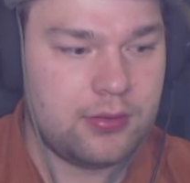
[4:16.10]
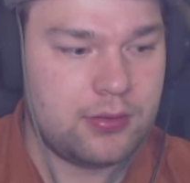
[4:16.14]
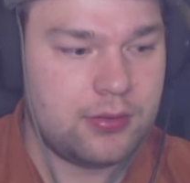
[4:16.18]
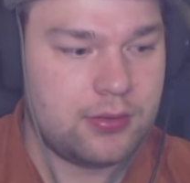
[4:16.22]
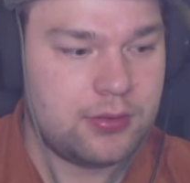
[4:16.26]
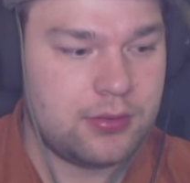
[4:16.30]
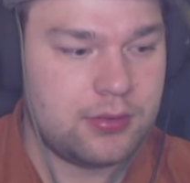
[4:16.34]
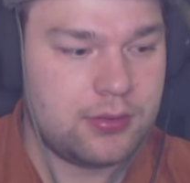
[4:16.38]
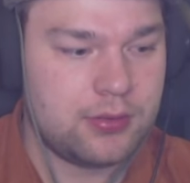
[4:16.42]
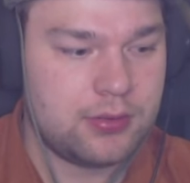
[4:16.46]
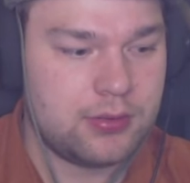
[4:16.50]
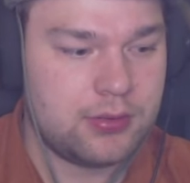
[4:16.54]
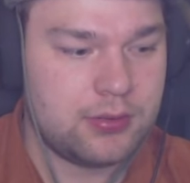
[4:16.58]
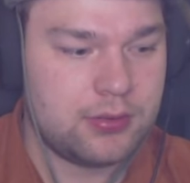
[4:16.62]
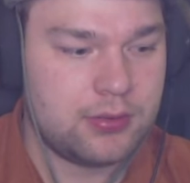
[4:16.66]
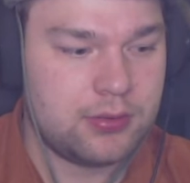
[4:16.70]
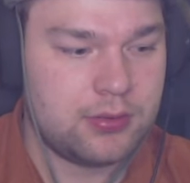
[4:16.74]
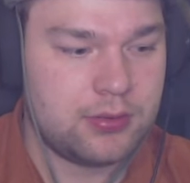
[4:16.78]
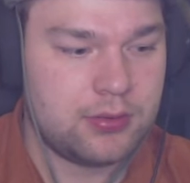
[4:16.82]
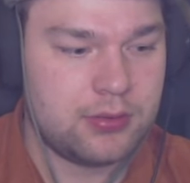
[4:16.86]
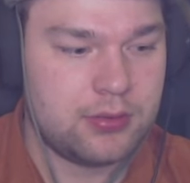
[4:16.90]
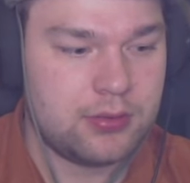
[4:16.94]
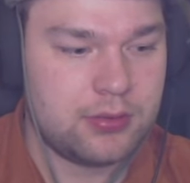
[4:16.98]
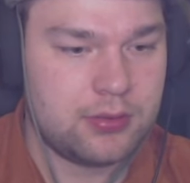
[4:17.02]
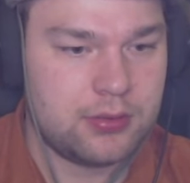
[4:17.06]

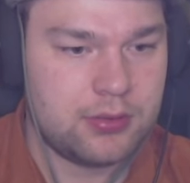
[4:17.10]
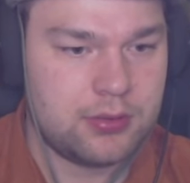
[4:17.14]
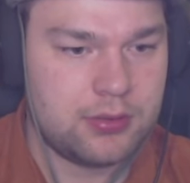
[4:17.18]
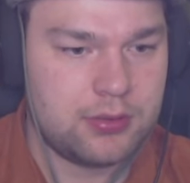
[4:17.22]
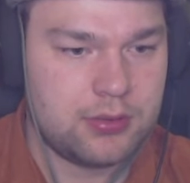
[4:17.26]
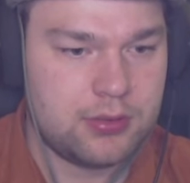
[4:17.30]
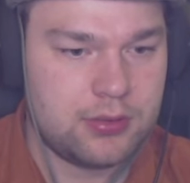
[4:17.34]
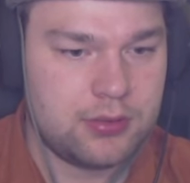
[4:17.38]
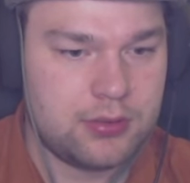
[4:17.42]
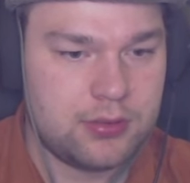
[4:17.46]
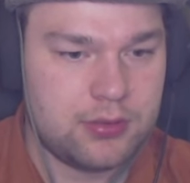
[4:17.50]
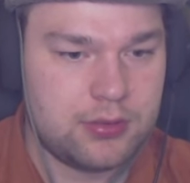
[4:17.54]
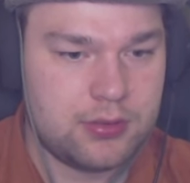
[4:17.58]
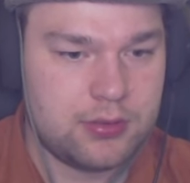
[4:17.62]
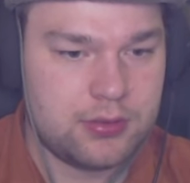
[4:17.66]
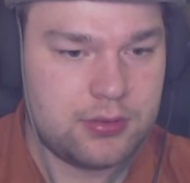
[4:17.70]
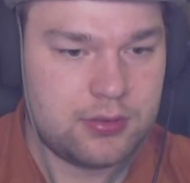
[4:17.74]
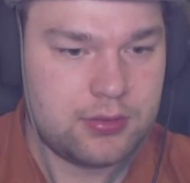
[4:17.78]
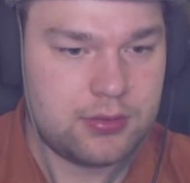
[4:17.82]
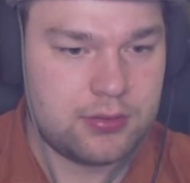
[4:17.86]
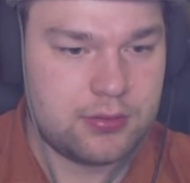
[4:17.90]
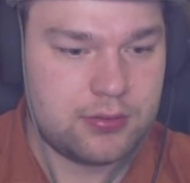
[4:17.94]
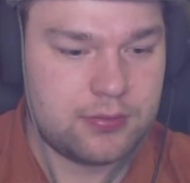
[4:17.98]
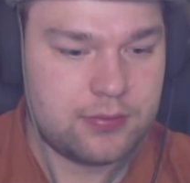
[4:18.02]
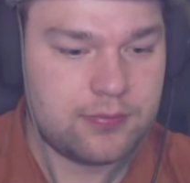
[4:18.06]

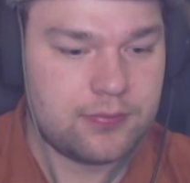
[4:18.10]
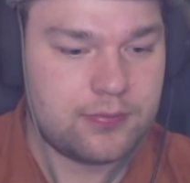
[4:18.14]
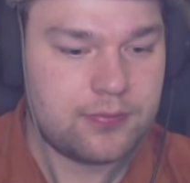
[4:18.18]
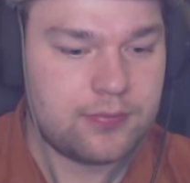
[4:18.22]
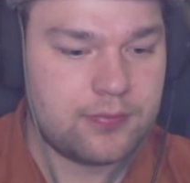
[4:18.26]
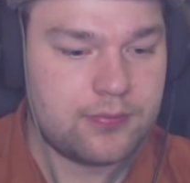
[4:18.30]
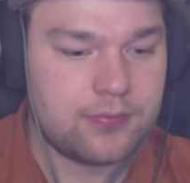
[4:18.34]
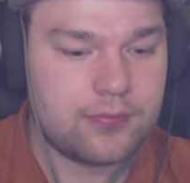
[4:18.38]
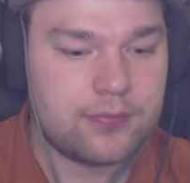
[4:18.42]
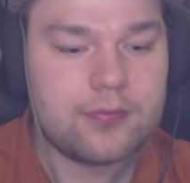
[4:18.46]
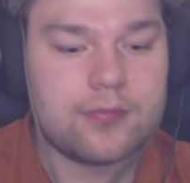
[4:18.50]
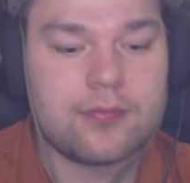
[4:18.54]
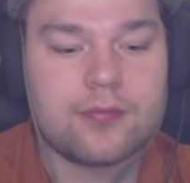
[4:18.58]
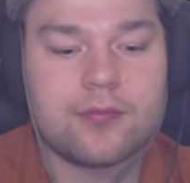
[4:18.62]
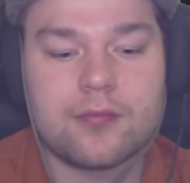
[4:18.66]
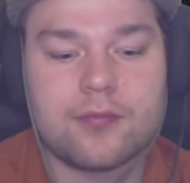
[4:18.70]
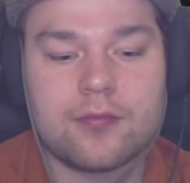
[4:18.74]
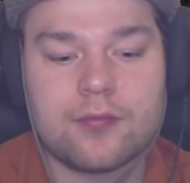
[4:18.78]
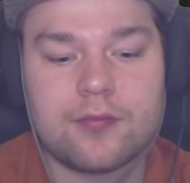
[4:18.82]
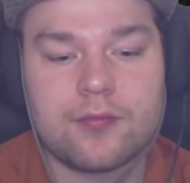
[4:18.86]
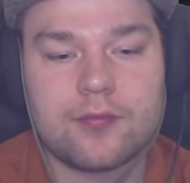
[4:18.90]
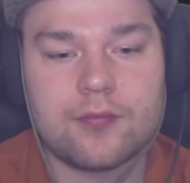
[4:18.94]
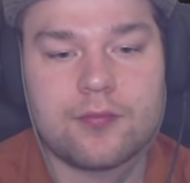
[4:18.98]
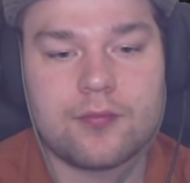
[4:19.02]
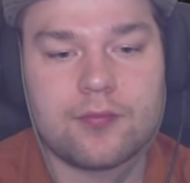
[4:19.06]

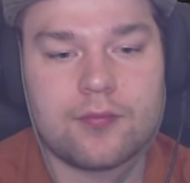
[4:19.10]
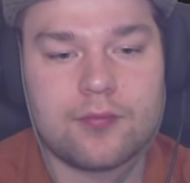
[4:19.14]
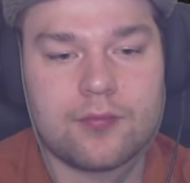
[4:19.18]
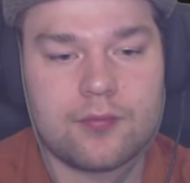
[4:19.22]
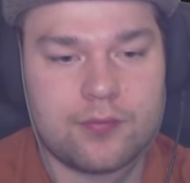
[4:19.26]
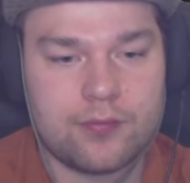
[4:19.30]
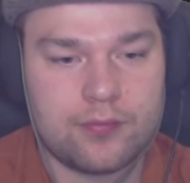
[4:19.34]
Nobody speaks.